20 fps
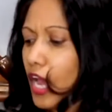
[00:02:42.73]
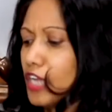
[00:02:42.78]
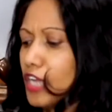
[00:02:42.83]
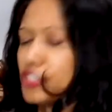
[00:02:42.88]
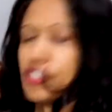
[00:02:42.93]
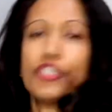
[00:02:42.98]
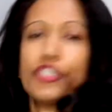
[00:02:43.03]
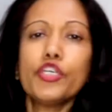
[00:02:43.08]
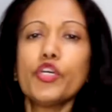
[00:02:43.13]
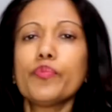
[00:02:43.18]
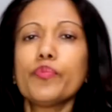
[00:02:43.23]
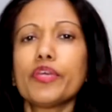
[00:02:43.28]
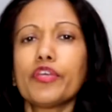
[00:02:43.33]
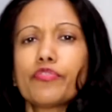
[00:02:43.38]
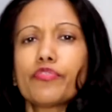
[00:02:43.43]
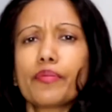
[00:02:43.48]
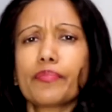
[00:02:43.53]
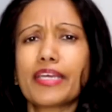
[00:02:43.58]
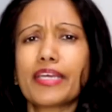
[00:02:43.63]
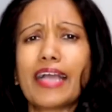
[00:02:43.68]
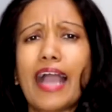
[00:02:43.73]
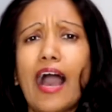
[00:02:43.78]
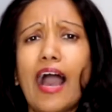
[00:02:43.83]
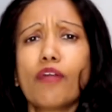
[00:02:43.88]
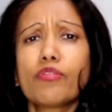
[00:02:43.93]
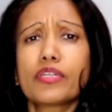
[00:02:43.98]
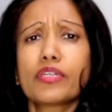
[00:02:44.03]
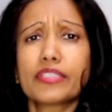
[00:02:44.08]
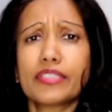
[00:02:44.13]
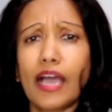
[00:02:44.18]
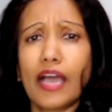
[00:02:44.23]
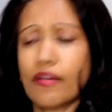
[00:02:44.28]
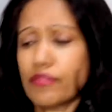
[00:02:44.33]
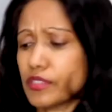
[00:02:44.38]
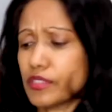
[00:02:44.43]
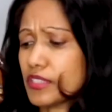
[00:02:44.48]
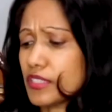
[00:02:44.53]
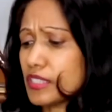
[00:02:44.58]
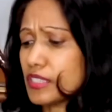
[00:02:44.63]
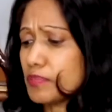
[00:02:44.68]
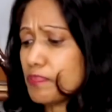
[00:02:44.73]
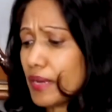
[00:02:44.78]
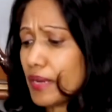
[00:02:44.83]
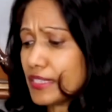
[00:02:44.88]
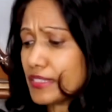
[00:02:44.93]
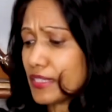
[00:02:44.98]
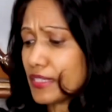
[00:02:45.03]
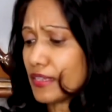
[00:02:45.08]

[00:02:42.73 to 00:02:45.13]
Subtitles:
She knew me from the countless hours I'd spent